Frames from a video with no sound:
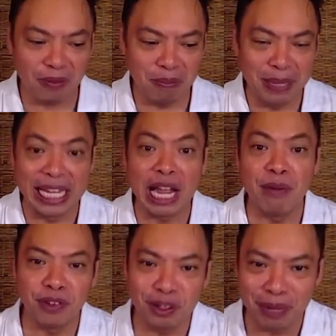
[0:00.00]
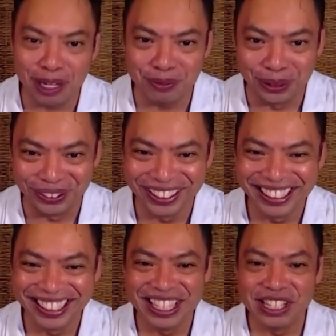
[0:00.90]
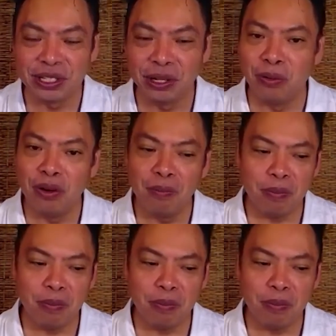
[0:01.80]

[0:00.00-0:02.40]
being comforted by food. So